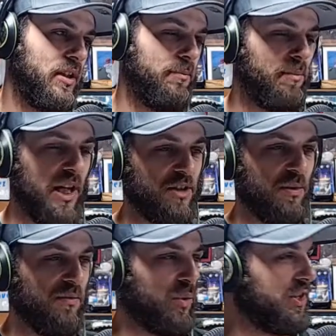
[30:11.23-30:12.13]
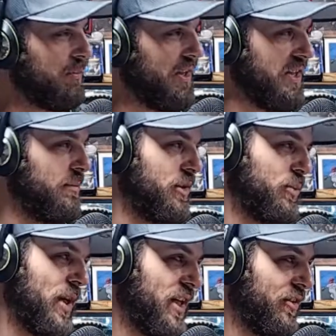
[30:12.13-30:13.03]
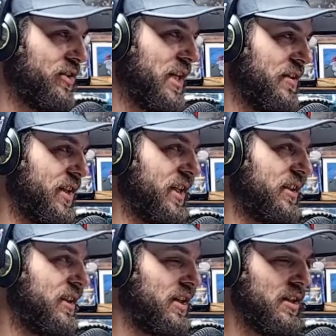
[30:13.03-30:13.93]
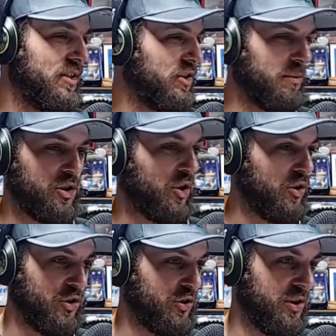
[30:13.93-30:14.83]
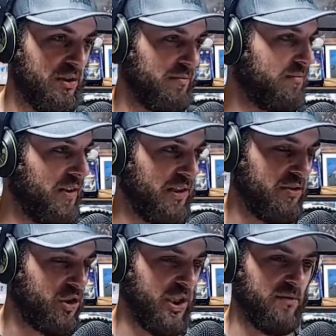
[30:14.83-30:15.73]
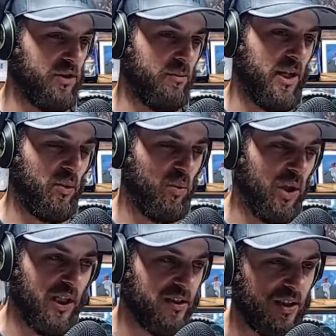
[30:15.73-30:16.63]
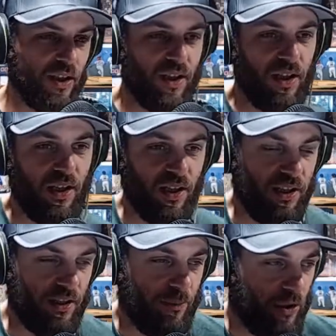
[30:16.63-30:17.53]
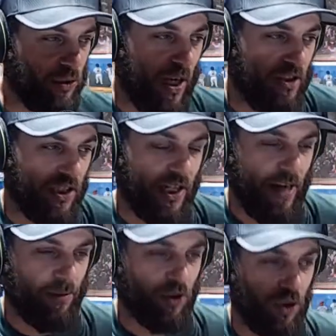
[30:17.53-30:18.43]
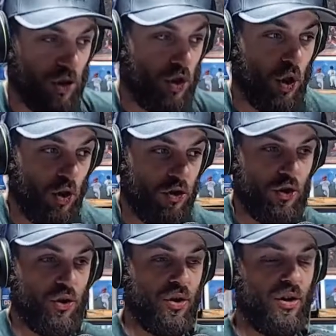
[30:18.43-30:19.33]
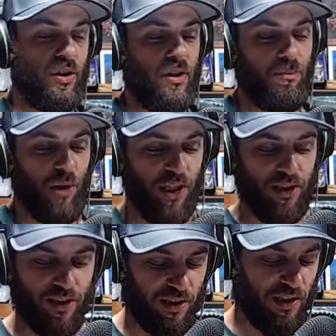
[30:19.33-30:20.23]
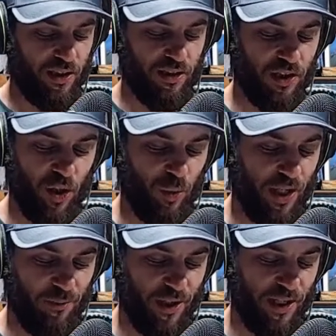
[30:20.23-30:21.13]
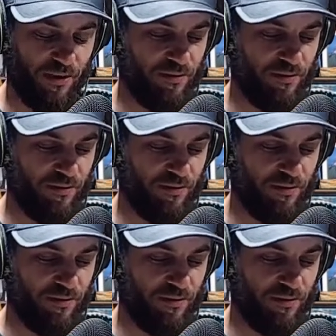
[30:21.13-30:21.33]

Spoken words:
possibly 4. It's going to be them or the Raiders, I think. It's going to be Chargers and Chiefs no matter what, unless something drastic happens to the Chargers. But no way, man.